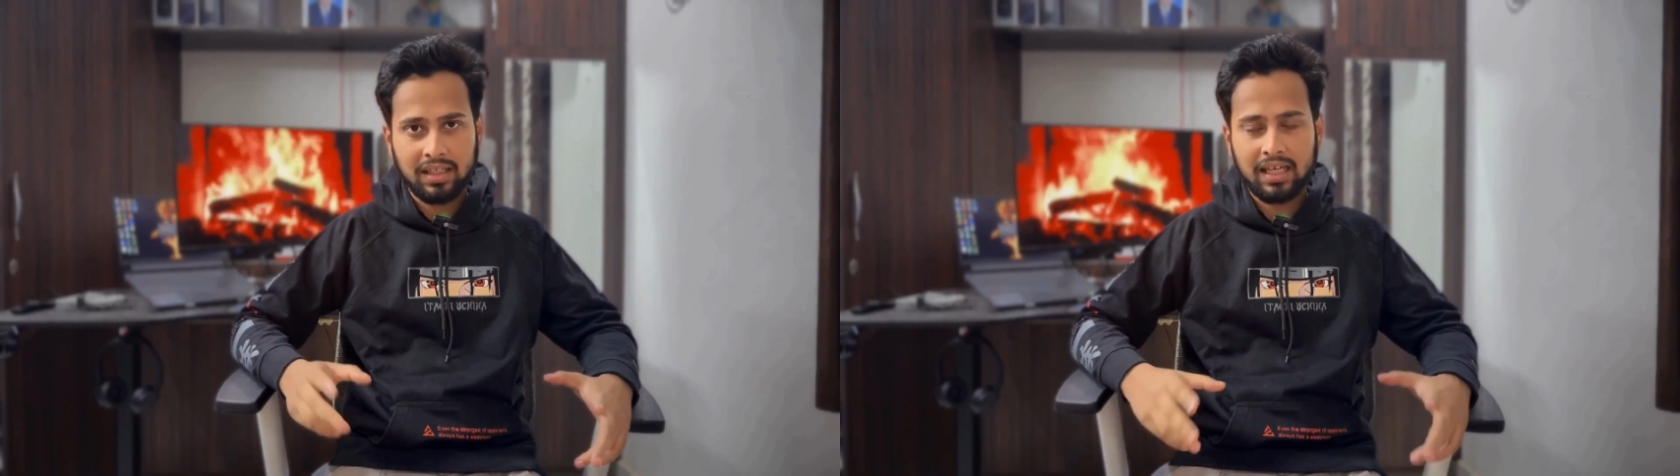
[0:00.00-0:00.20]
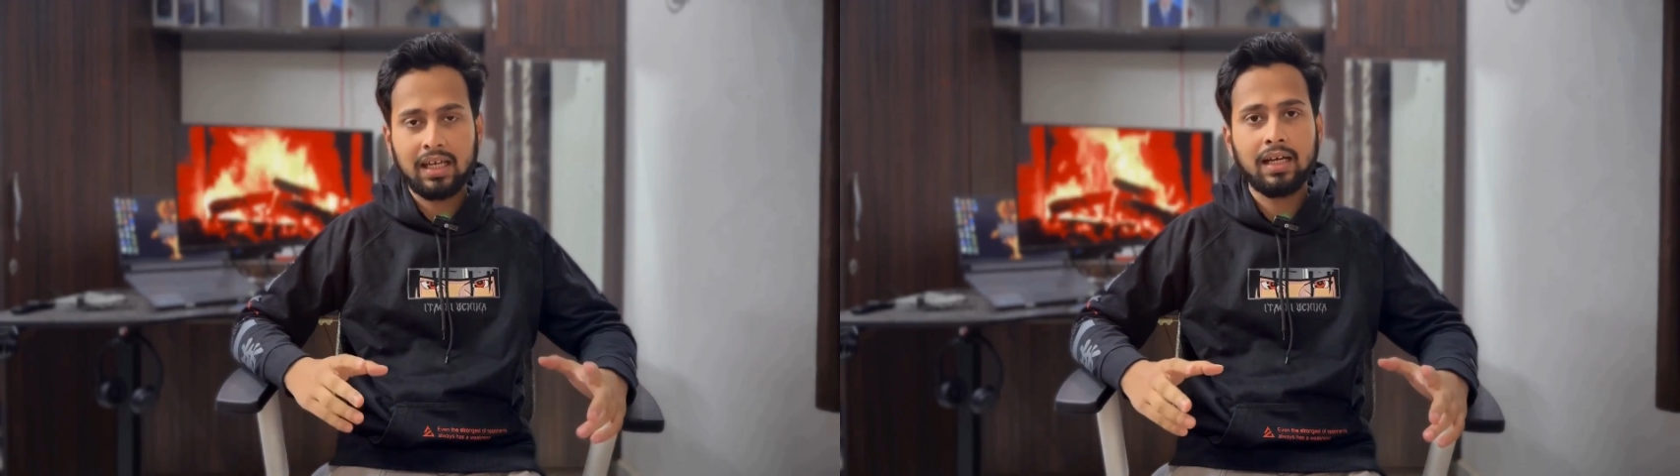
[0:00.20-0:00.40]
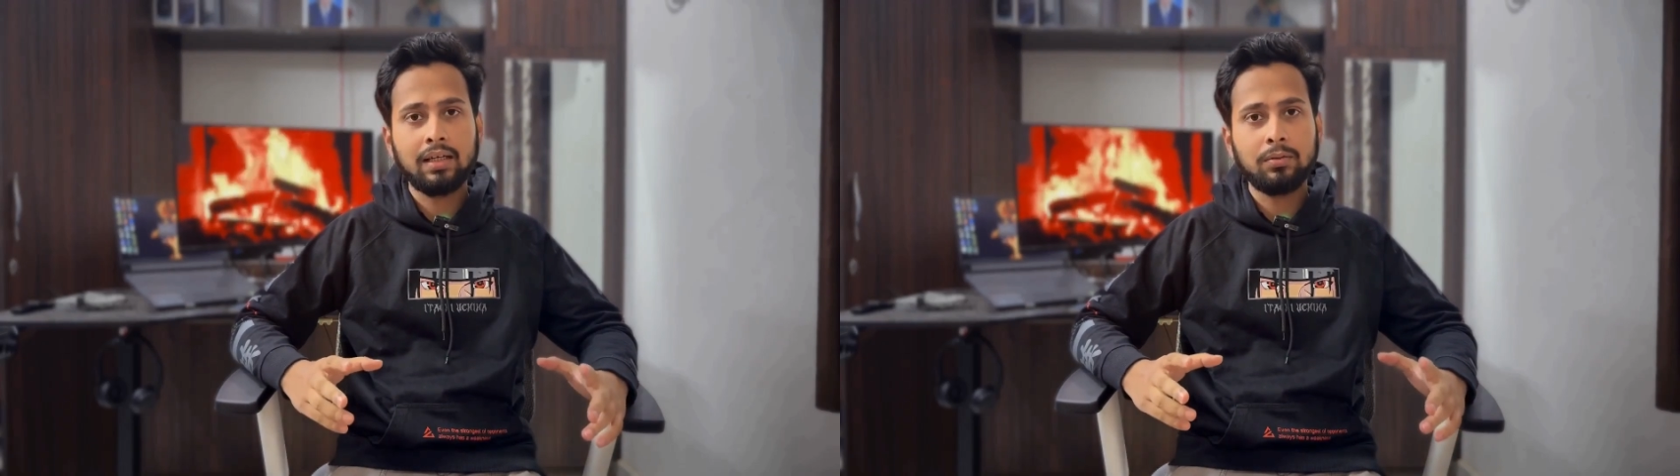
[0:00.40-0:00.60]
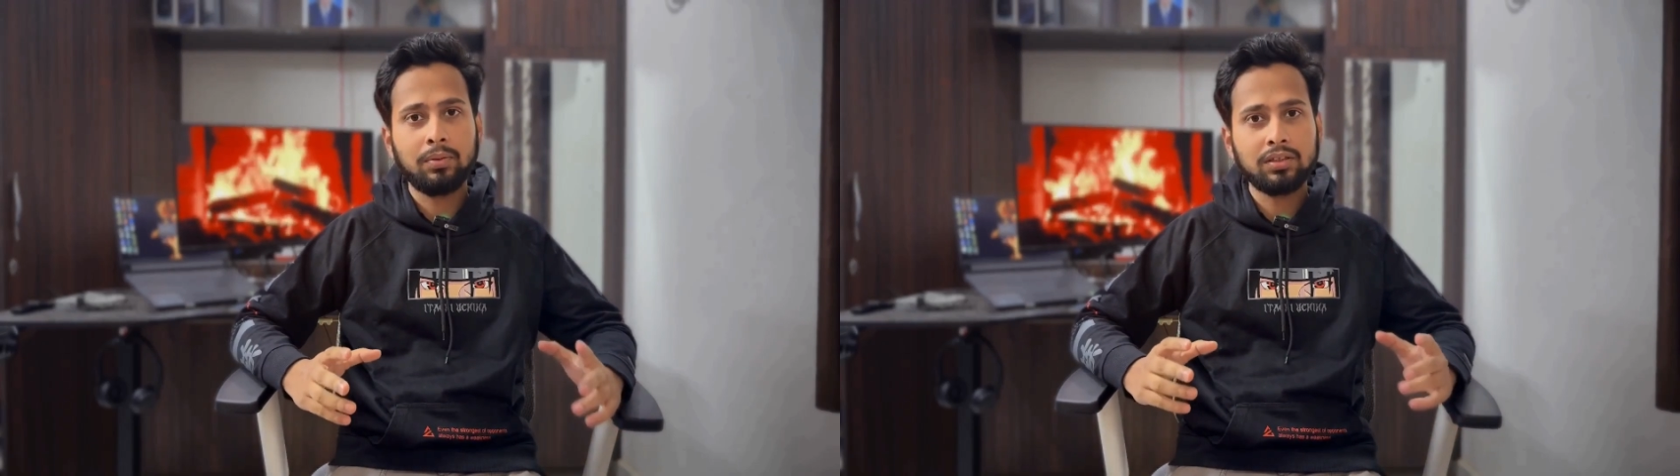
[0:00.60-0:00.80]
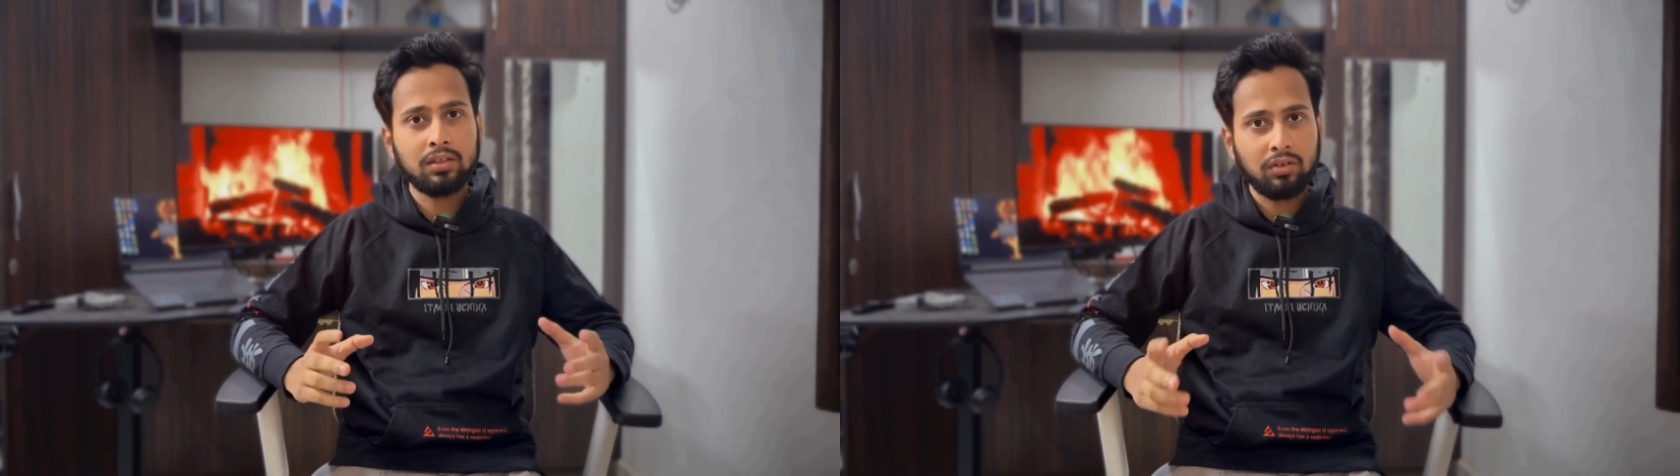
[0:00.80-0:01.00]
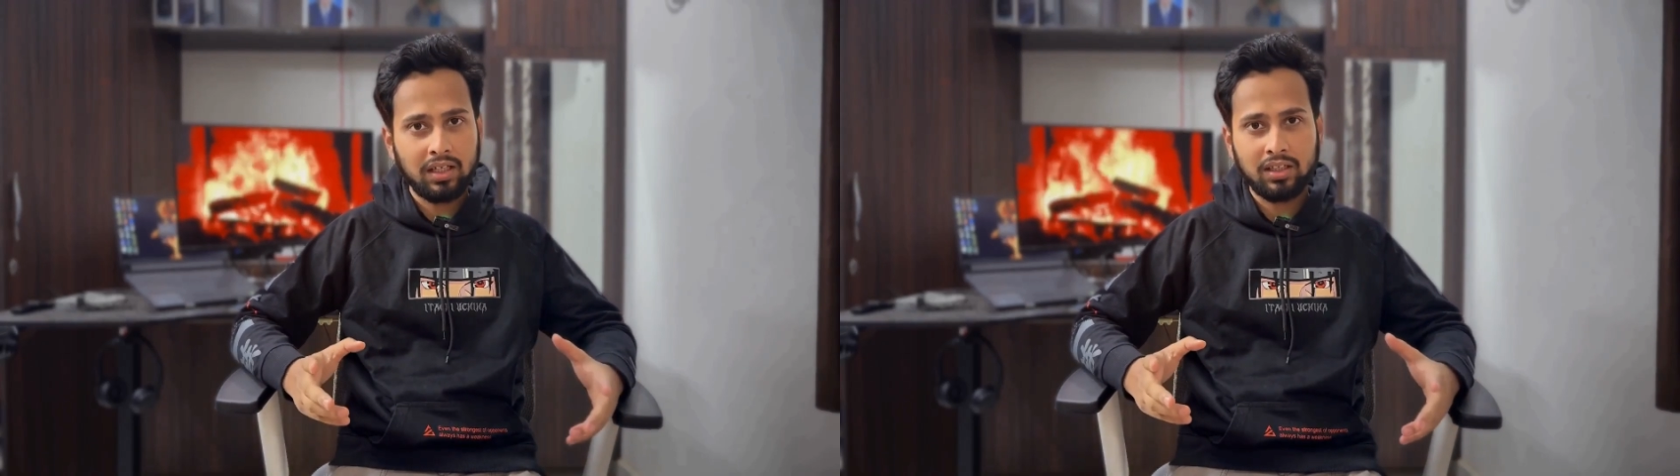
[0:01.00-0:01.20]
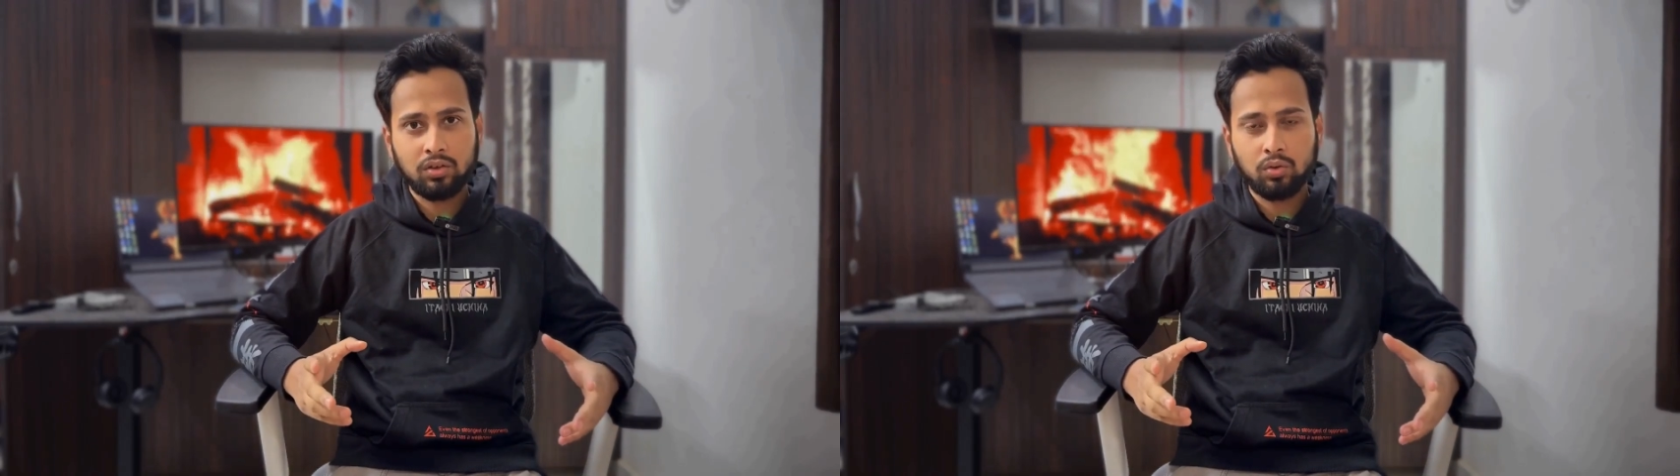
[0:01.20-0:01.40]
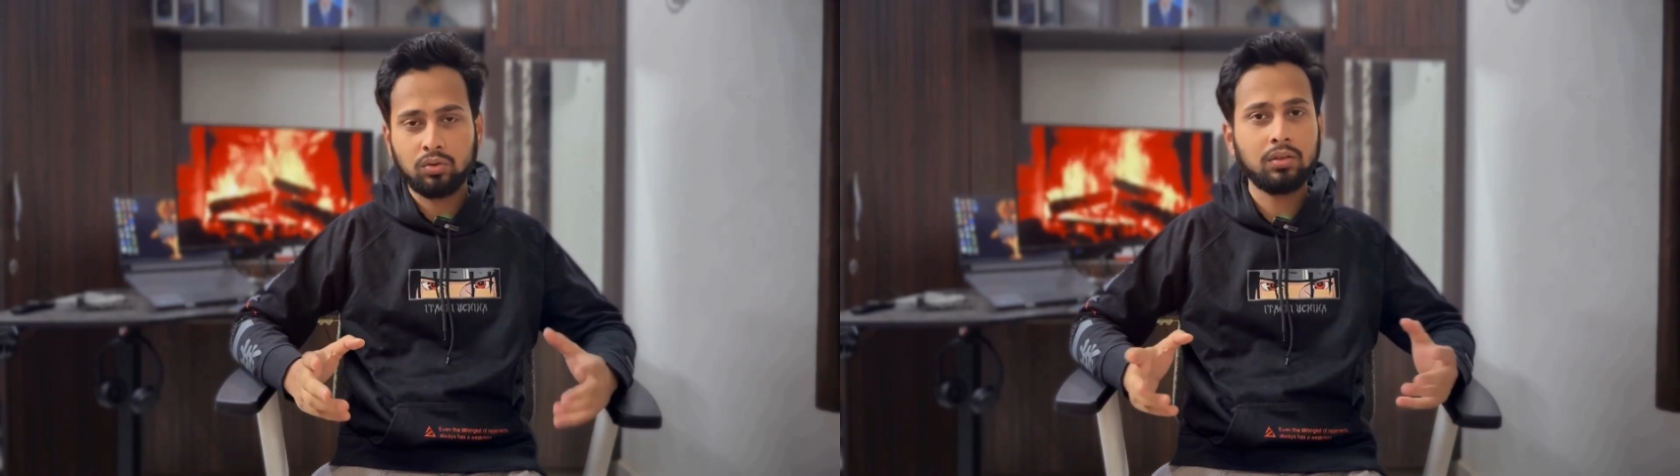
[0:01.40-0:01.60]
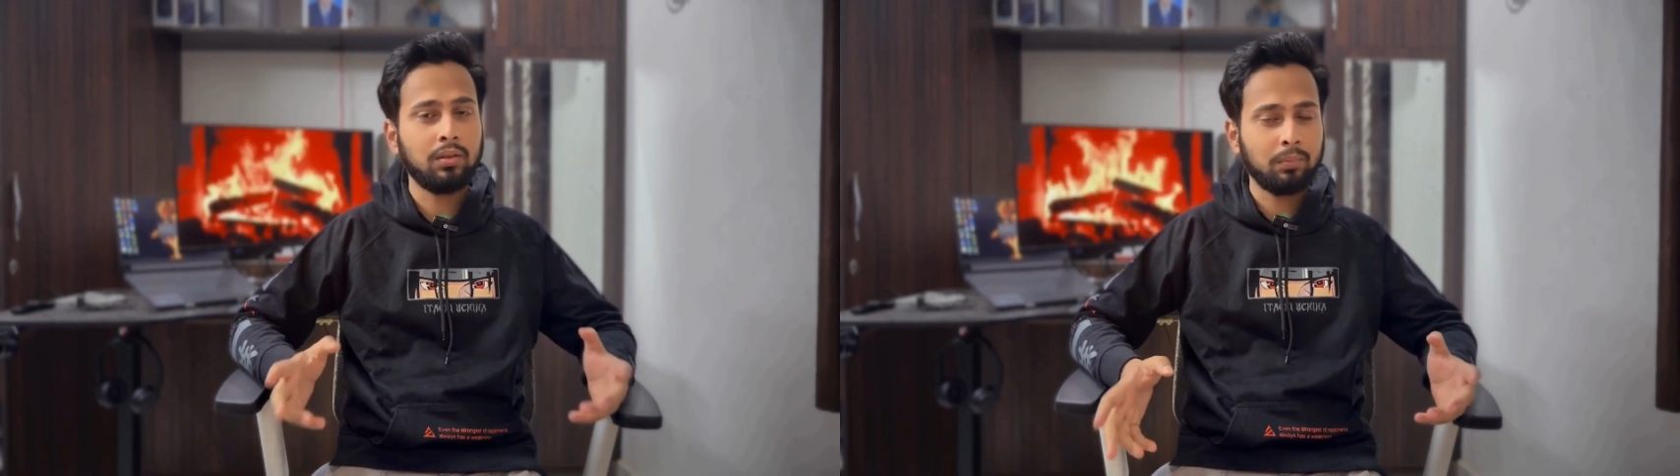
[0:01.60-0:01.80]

AI is busy writing code,